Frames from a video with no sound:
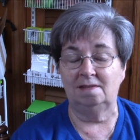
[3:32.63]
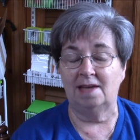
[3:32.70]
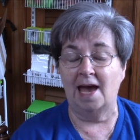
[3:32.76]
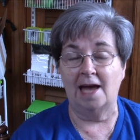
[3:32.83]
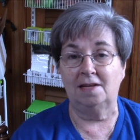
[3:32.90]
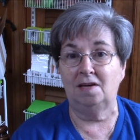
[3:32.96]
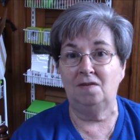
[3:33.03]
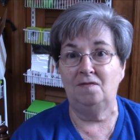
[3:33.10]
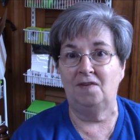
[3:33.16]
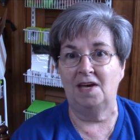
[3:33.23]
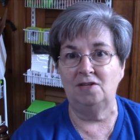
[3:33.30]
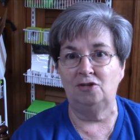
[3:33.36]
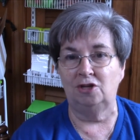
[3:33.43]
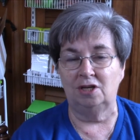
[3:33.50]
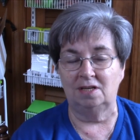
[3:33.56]
at
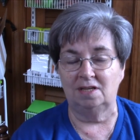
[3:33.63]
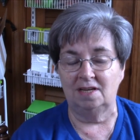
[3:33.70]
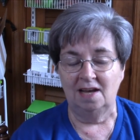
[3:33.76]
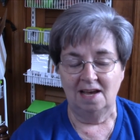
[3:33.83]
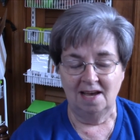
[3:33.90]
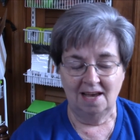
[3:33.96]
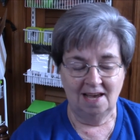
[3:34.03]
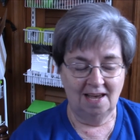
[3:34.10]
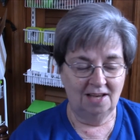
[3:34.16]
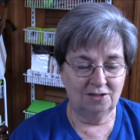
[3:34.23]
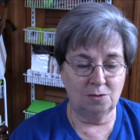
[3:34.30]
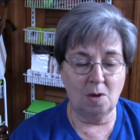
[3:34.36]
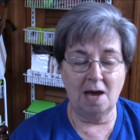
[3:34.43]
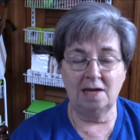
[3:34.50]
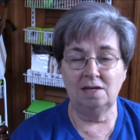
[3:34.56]
convention
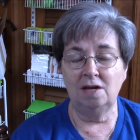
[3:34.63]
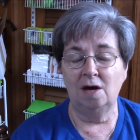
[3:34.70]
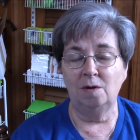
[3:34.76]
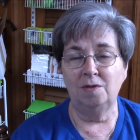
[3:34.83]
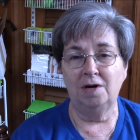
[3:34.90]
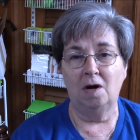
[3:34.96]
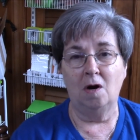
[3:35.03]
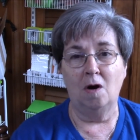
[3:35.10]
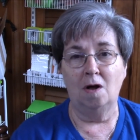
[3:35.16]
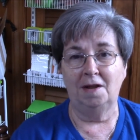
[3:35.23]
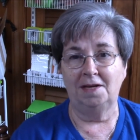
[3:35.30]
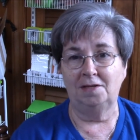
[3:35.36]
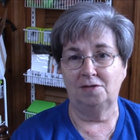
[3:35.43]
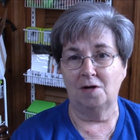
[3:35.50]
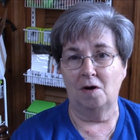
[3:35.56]
so I know they're all
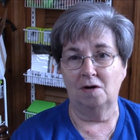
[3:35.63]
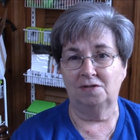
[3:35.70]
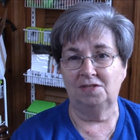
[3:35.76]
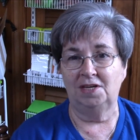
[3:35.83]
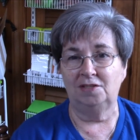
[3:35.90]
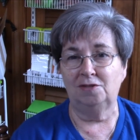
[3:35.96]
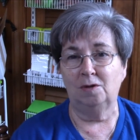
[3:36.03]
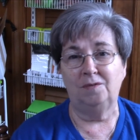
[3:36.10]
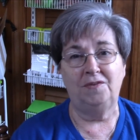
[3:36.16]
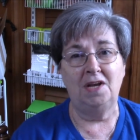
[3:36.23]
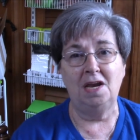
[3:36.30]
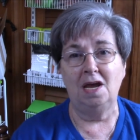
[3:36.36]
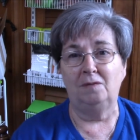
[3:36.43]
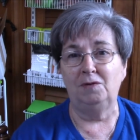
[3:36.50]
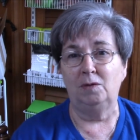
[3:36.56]
exhausted so if
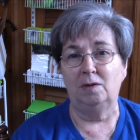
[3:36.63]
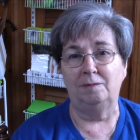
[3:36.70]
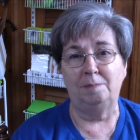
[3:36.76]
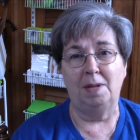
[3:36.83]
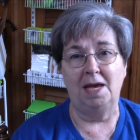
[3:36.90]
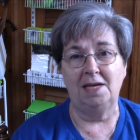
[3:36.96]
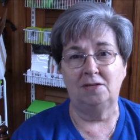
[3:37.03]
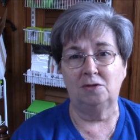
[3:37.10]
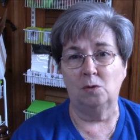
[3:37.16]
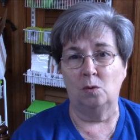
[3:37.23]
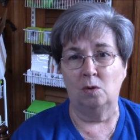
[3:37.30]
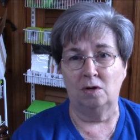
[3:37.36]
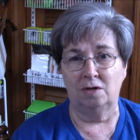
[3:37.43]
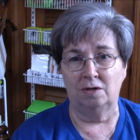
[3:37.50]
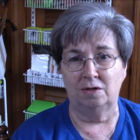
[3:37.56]
any of you have placed
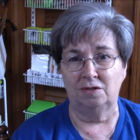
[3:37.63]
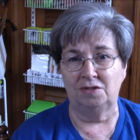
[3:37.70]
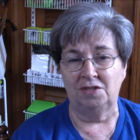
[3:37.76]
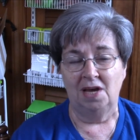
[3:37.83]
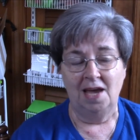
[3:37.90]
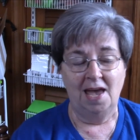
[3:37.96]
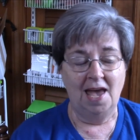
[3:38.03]
orders